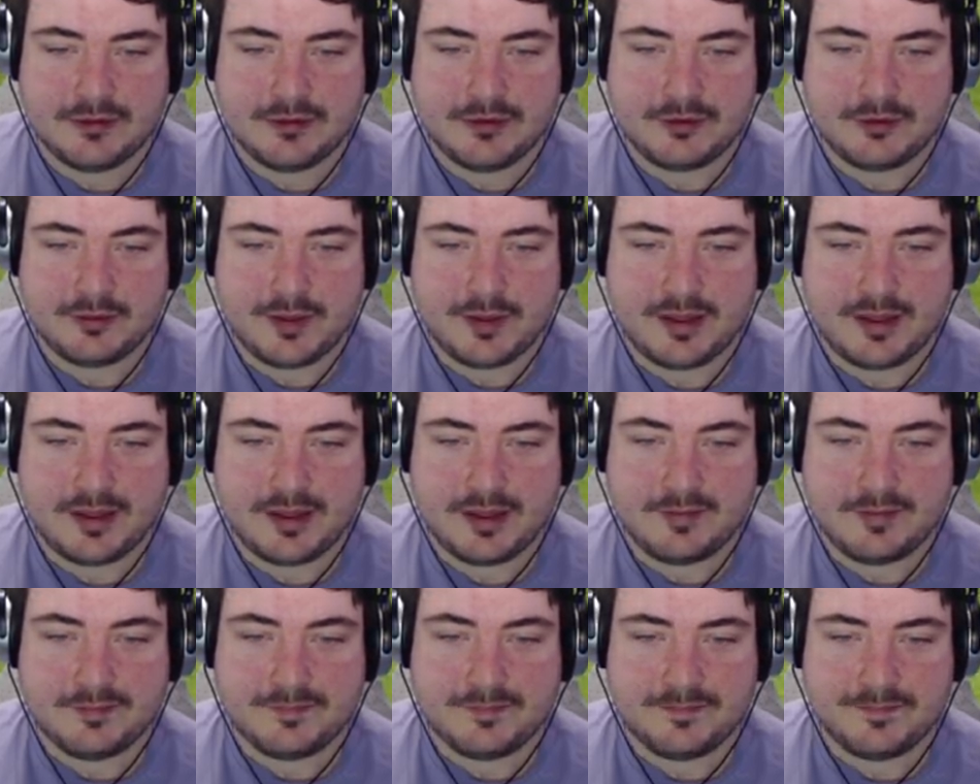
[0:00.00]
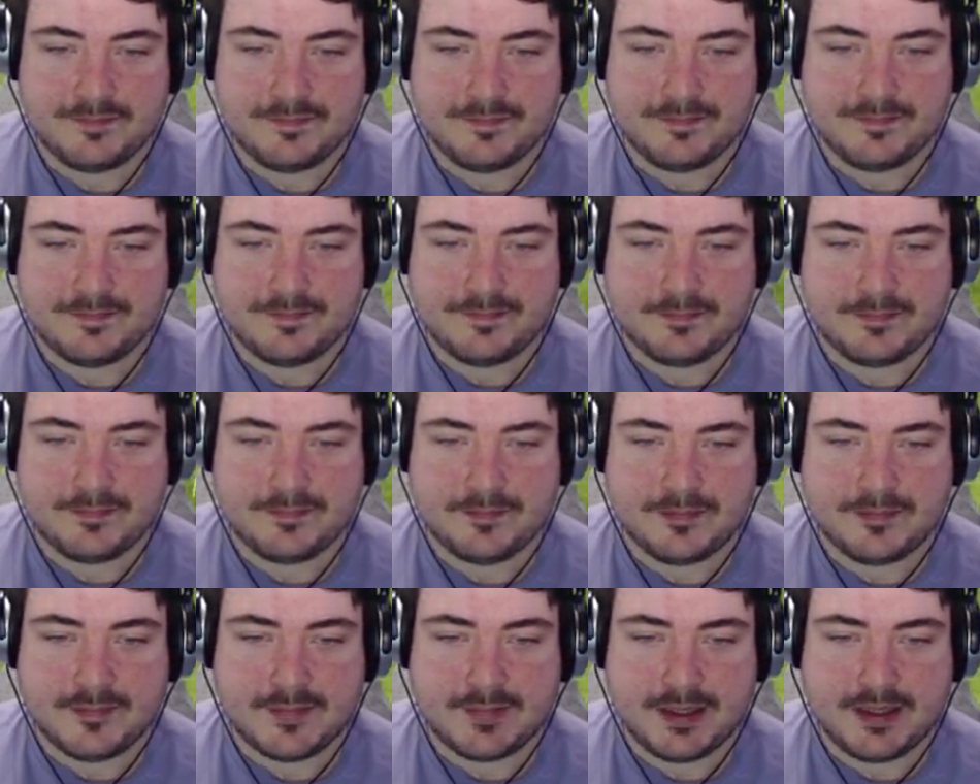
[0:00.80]
just whether
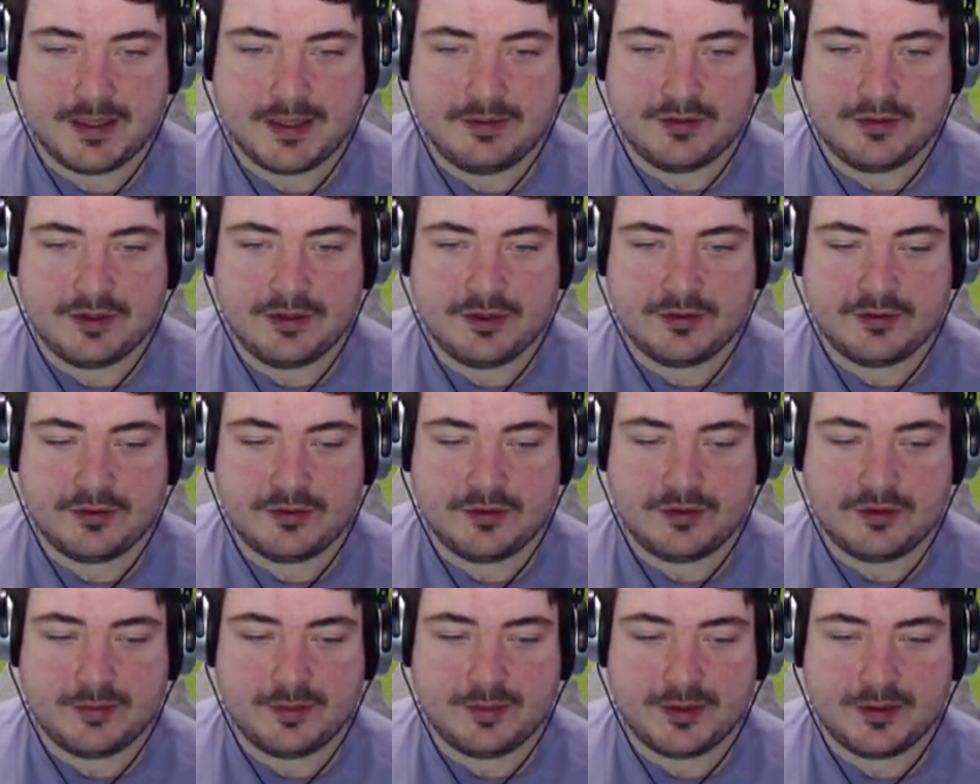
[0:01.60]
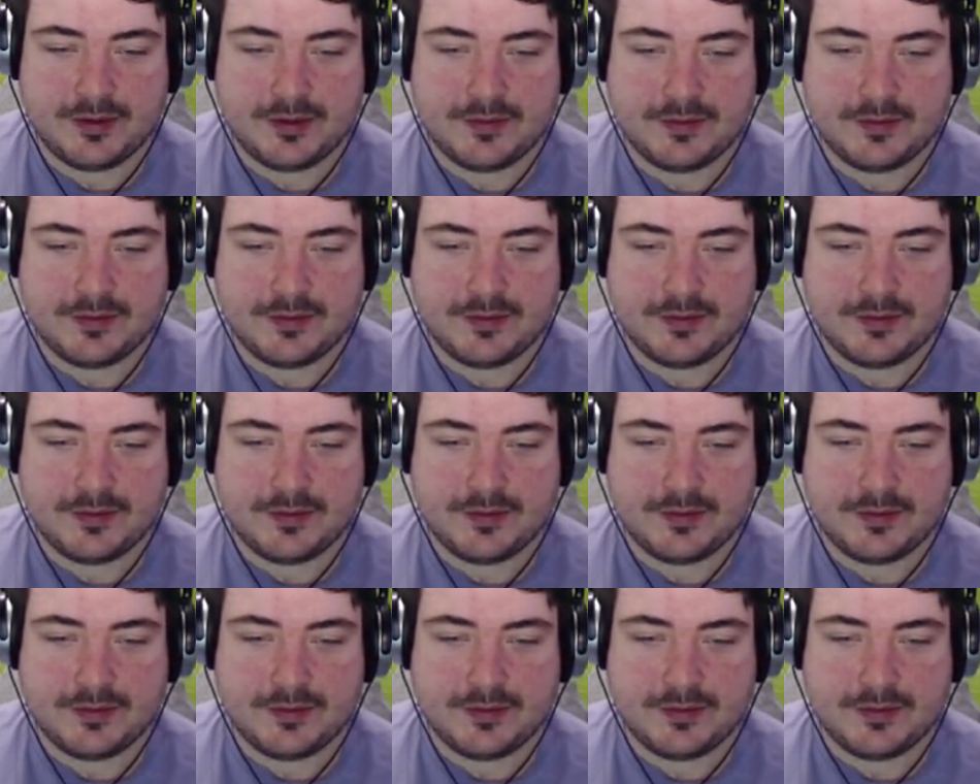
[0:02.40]
he turns up.